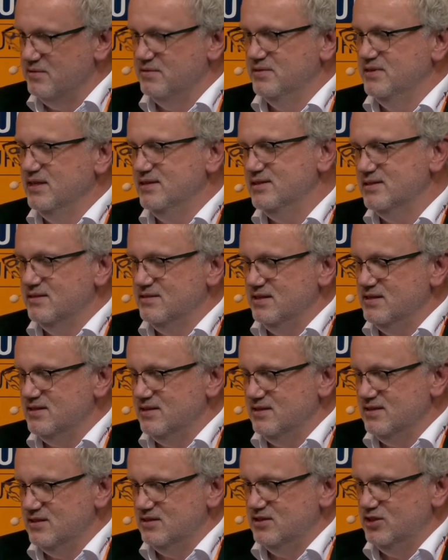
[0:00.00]
this
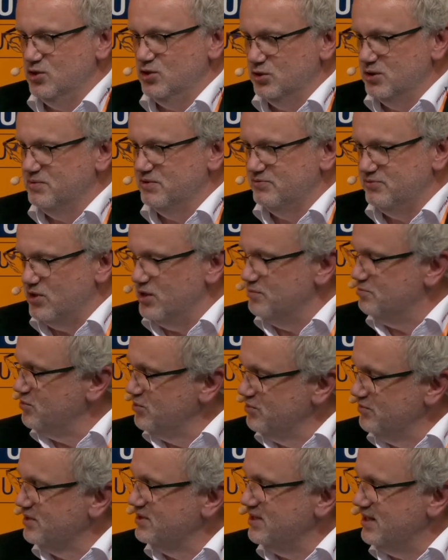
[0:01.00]
is suitable for
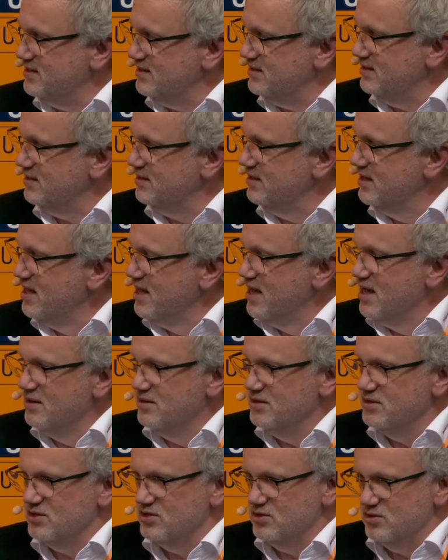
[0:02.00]
approval testing.
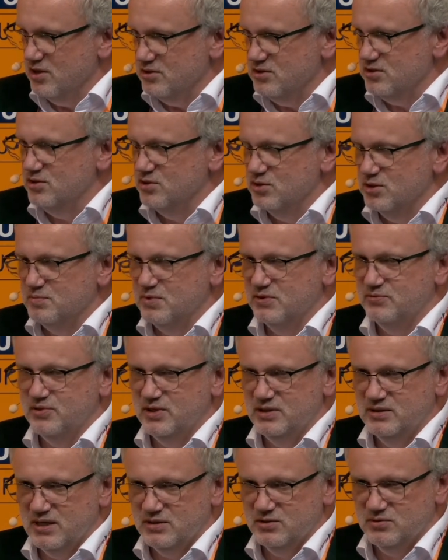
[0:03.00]
This is not suitable for
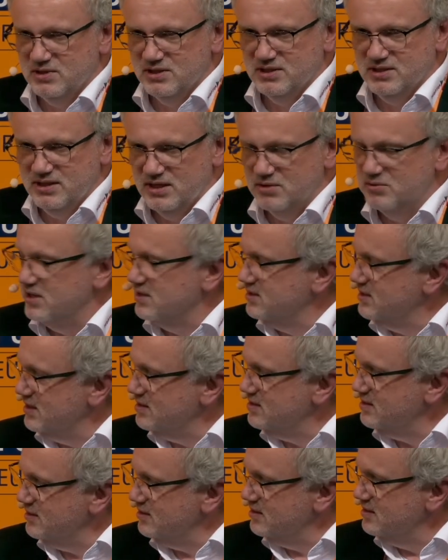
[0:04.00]
industrial serial
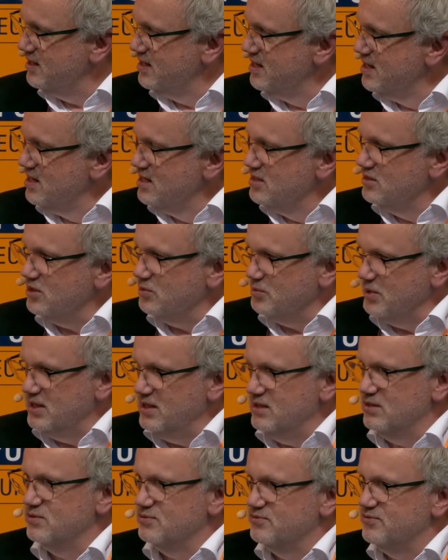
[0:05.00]
testing. So we
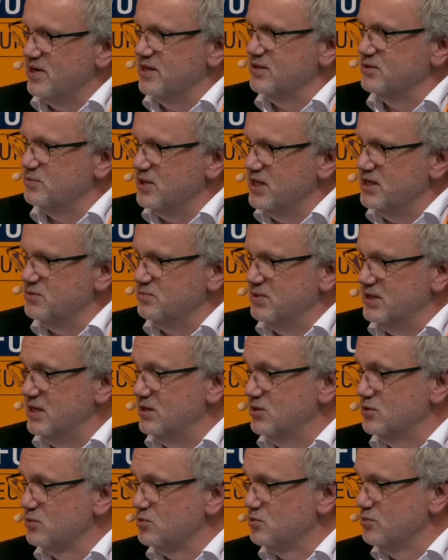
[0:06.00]
need to find ways, we
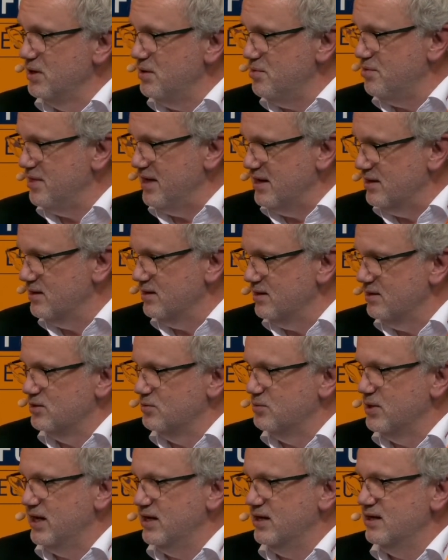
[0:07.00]
need to rethink in a
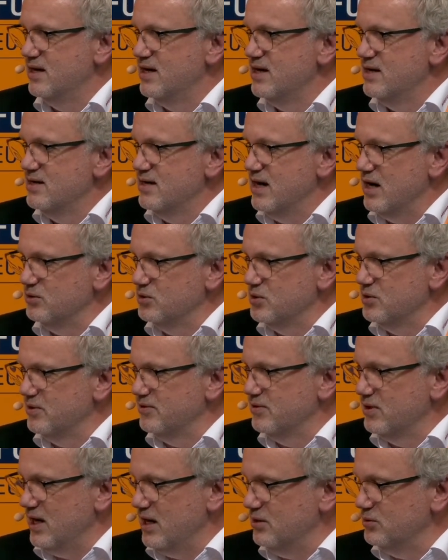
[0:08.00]
way how
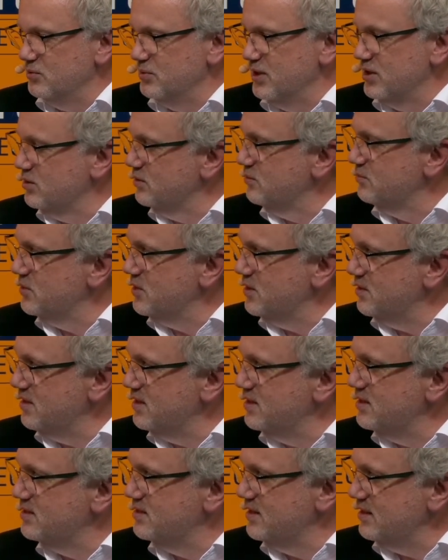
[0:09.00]
do we convert
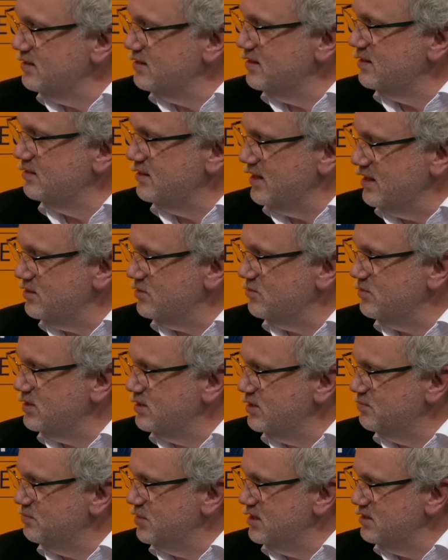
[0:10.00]
the existing test
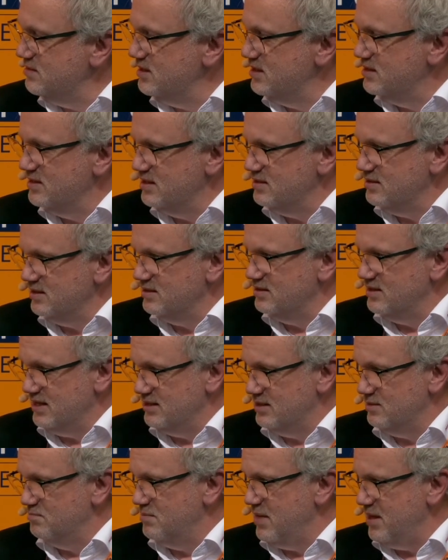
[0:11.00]
recipes, the existing
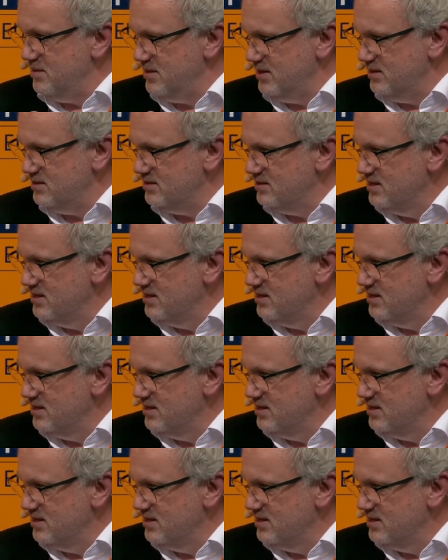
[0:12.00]
test methods